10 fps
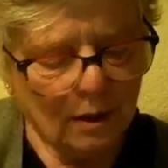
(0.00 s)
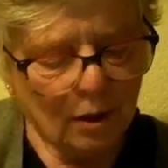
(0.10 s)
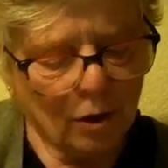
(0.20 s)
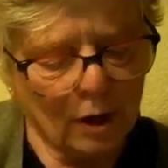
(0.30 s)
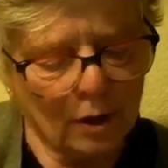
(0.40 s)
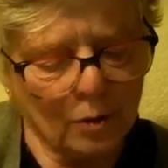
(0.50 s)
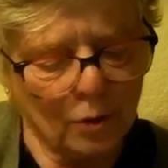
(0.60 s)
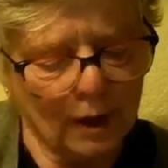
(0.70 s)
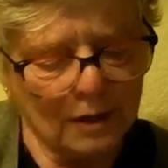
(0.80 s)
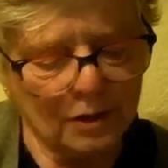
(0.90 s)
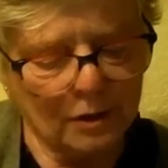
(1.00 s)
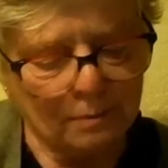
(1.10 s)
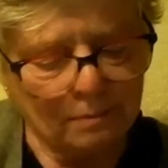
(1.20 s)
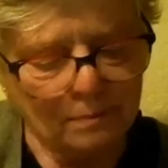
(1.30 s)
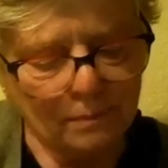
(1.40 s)
God, our Creator,
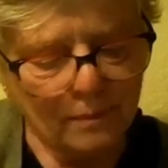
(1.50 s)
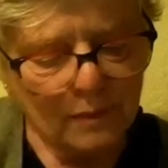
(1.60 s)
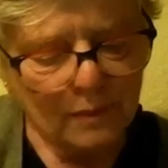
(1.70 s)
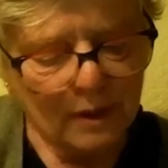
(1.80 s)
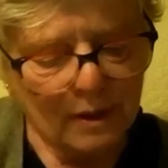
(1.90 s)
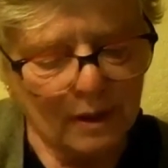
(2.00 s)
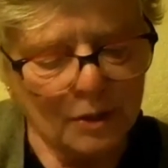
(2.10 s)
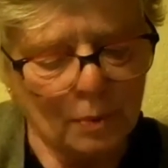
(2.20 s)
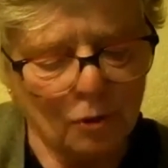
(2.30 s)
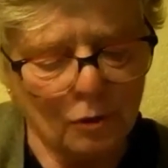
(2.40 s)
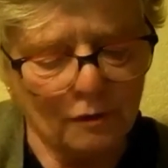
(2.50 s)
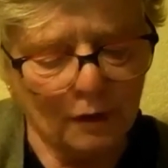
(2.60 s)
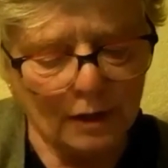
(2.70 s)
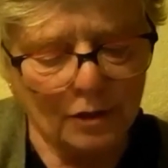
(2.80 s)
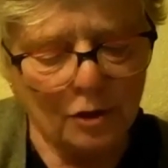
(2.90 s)
as we
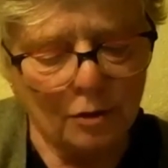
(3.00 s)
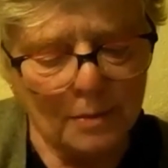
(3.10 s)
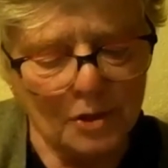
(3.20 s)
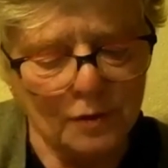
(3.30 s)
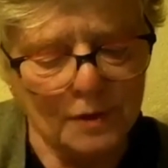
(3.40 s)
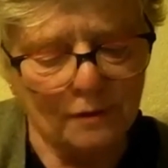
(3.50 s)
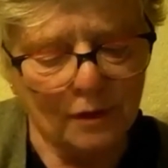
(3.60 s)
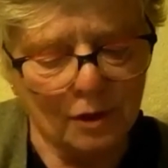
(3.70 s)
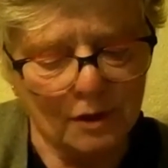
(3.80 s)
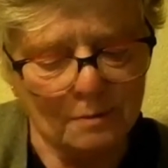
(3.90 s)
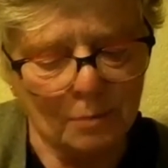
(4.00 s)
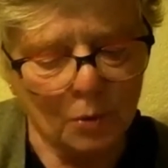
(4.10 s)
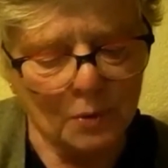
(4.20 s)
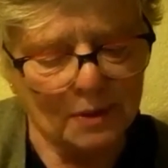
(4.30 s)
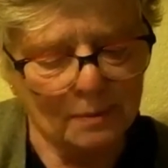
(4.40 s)
reflect on the mysteries of the
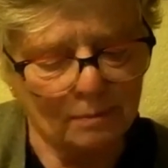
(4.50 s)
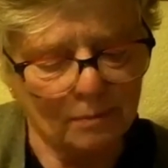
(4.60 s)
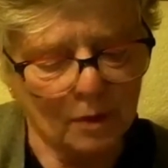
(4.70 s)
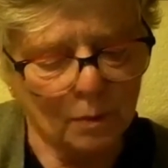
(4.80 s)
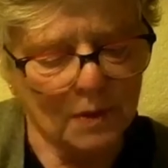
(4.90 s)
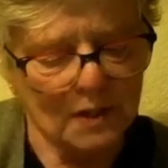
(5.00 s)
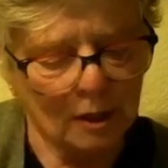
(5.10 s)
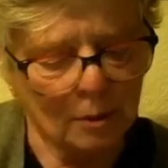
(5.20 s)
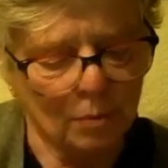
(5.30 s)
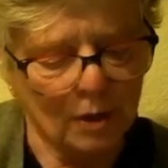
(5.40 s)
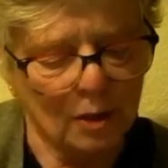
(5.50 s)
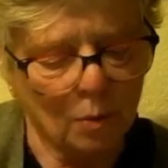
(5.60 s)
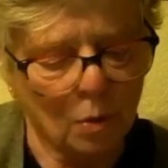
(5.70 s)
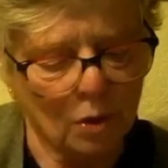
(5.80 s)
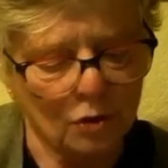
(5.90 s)
cosmos, we celebrate the
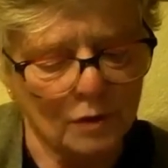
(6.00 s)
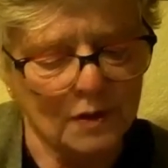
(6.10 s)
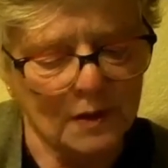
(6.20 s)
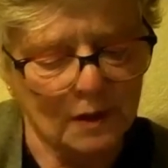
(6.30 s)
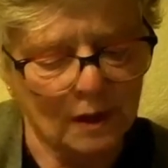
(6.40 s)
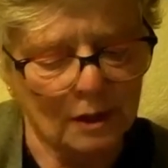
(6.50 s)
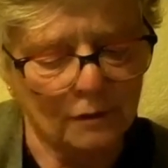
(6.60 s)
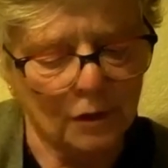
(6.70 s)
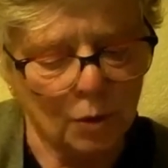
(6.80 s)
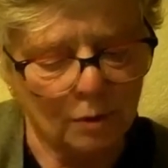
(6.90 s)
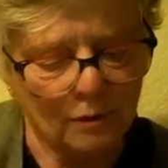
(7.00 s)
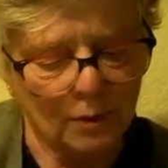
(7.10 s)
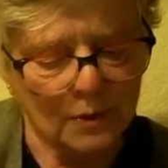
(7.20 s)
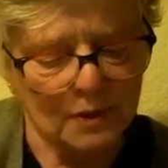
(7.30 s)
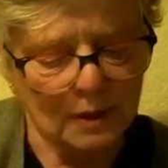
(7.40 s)
wondrous design of the
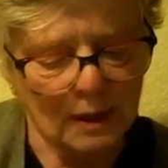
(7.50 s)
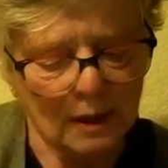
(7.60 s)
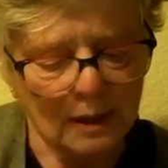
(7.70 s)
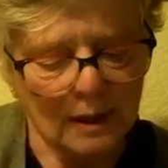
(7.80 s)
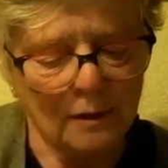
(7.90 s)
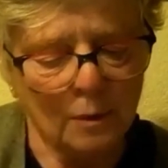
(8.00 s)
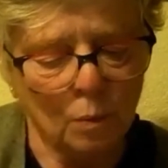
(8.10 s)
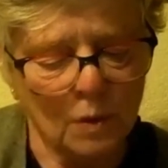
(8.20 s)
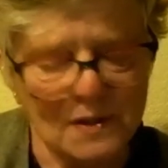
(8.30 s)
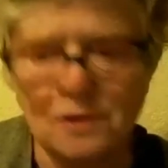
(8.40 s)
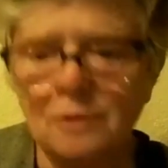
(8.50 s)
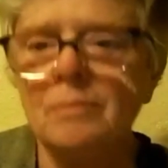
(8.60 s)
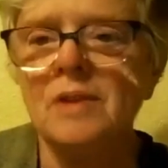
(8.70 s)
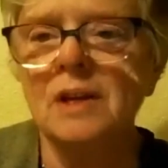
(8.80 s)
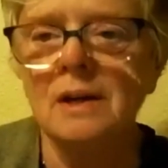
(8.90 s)
universe and the wisdom
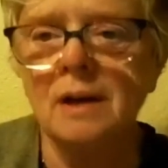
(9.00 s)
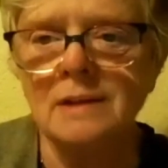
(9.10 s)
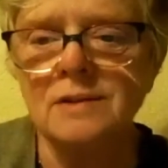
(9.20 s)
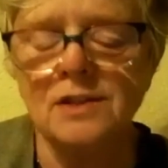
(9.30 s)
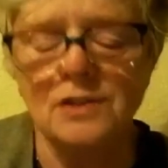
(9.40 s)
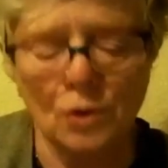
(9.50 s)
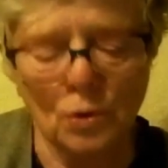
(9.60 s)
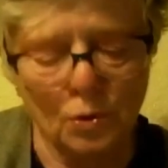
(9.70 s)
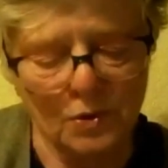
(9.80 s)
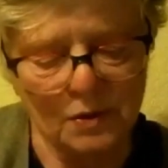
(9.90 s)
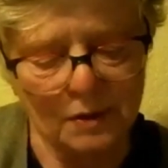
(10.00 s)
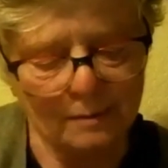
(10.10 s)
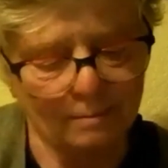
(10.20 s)
that guides its course.